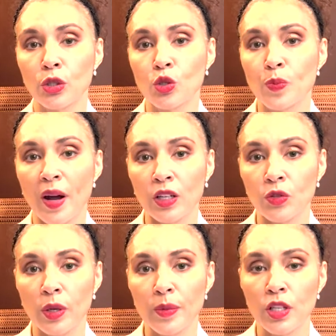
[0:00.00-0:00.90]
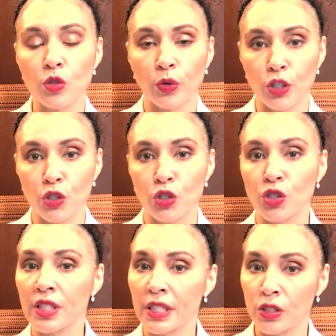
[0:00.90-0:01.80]
spot treatments where you
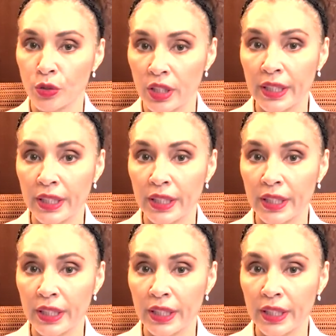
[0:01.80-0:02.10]
just treat